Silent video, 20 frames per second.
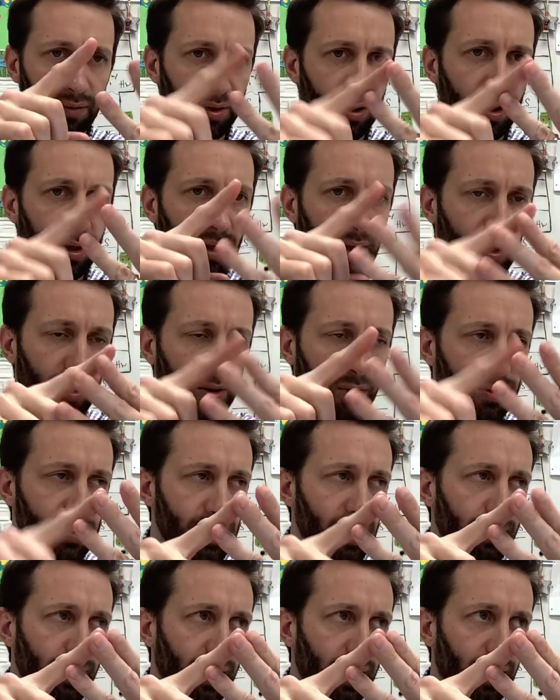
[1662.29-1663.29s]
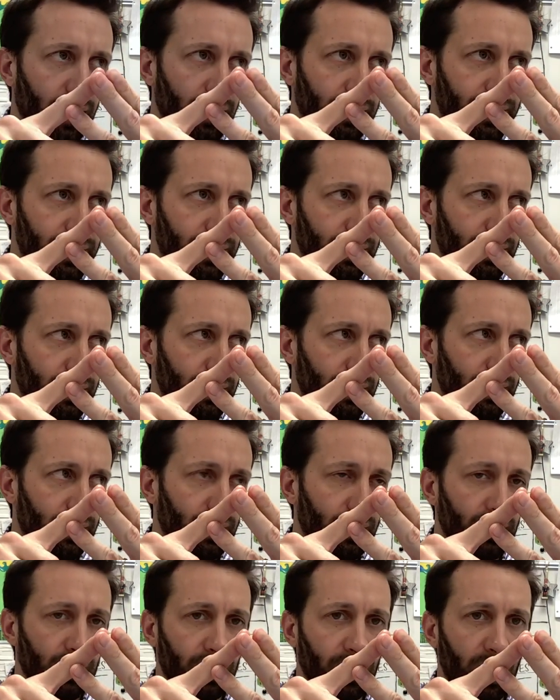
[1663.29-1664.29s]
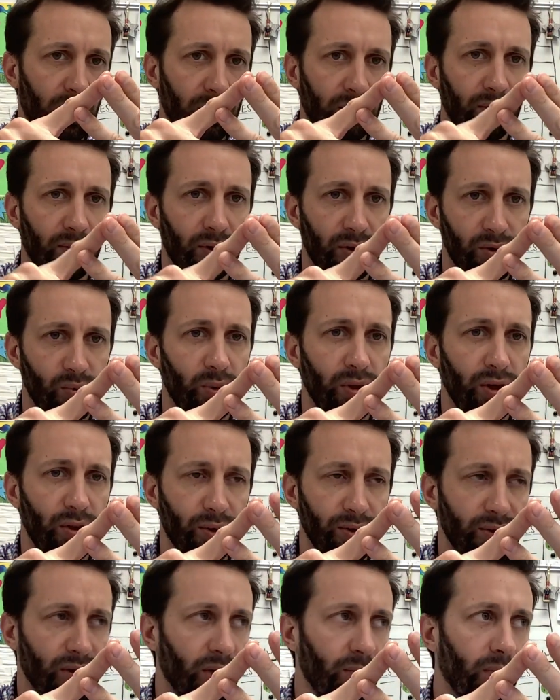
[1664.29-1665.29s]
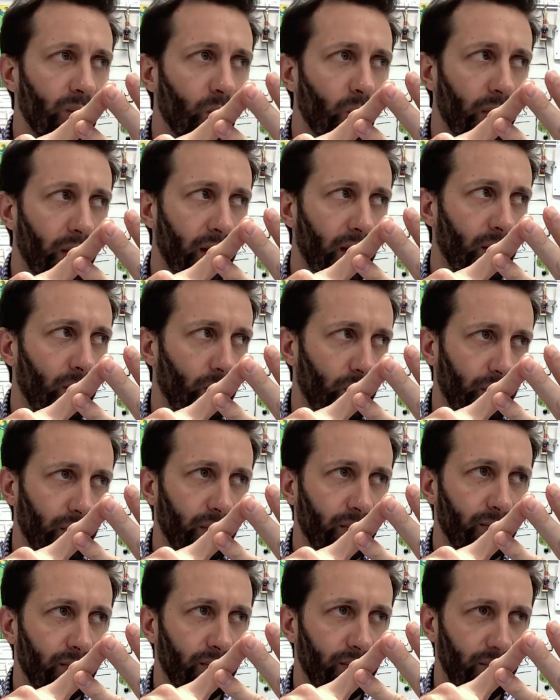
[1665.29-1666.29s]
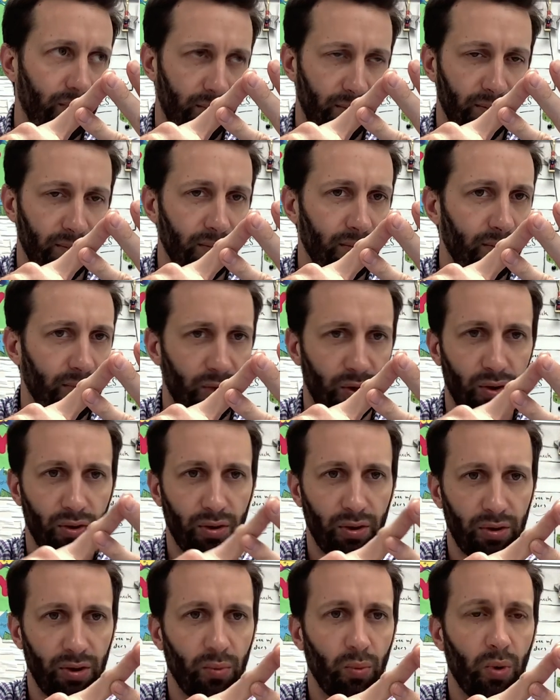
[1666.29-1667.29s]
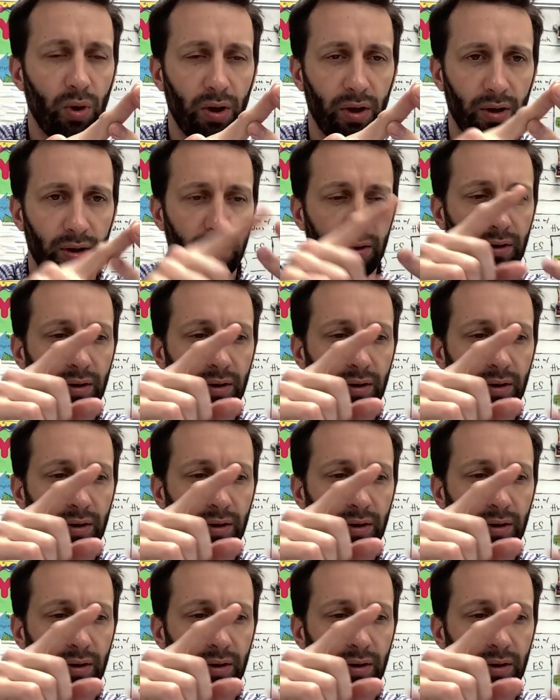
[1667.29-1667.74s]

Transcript: You need to include something else, okay? Because we know it's going to be wet where you're in the water.